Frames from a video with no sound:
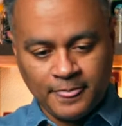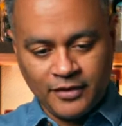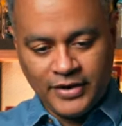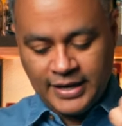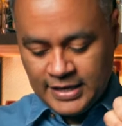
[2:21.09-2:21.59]

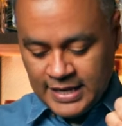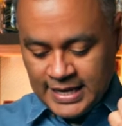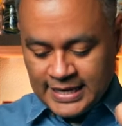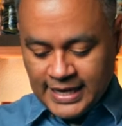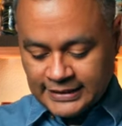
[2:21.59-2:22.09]
All right,
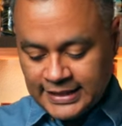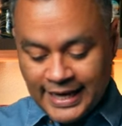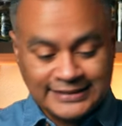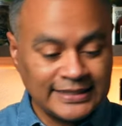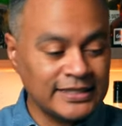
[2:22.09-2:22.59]
now the
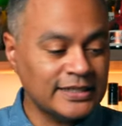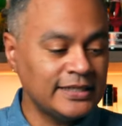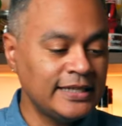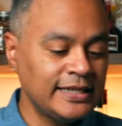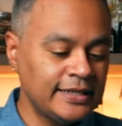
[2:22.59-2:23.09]
next thing you're
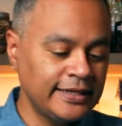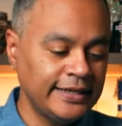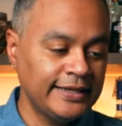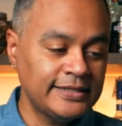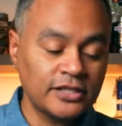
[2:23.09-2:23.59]
gonna need
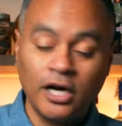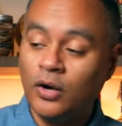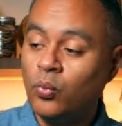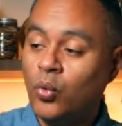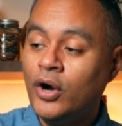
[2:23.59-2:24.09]
is
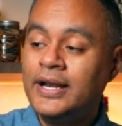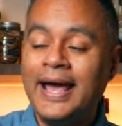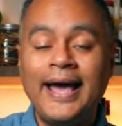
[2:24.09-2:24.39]
1